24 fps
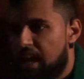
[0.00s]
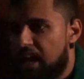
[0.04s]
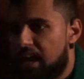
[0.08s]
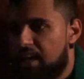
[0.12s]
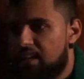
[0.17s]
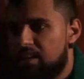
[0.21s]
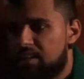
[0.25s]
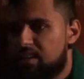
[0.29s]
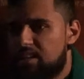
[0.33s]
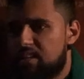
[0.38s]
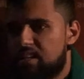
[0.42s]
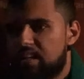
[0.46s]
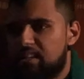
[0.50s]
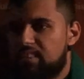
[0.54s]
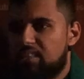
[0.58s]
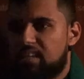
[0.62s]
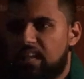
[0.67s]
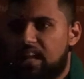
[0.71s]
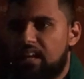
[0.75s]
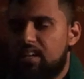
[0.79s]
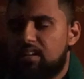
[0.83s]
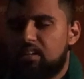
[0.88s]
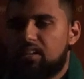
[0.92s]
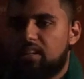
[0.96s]
end, and
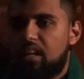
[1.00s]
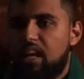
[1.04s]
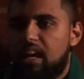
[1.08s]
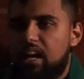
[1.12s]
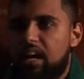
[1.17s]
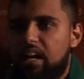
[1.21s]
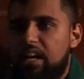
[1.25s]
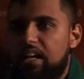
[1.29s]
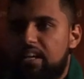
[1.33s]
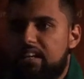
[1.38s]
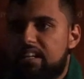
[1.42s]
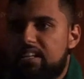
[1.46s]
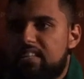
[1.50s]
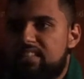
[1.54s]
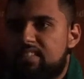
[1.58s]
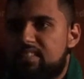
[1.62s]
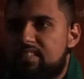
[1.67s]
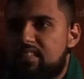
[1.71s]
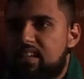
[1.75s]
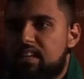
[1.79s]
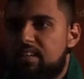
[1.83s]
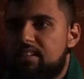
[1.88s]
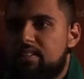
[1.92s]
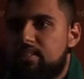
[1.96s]
that line, it
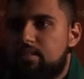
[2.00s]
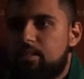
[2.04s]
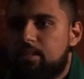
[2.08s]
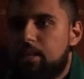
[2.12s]
says,